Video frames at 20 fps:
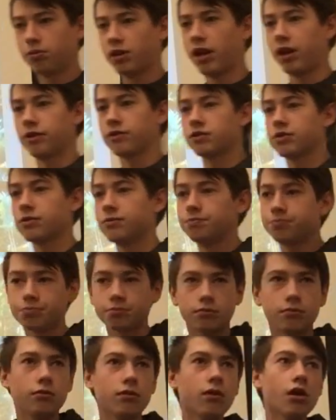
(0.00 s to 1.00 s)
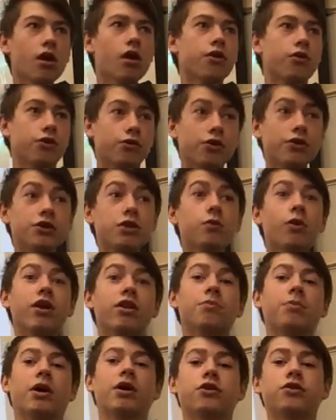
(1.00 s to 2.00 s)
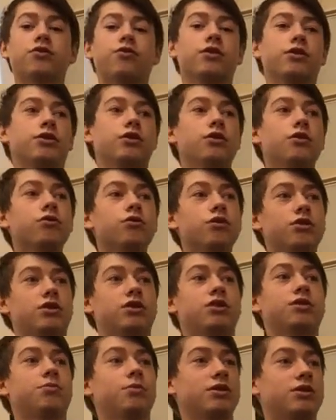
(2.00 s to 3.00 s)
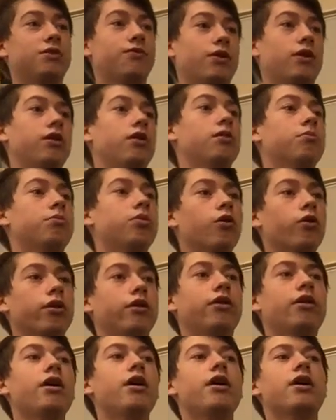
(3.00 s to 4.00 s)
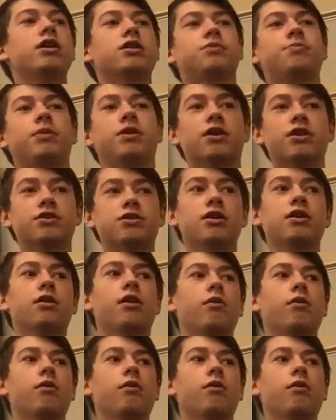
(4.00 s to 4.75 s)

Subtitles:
plants. The reason why the Biosphere 2 is specifically important is because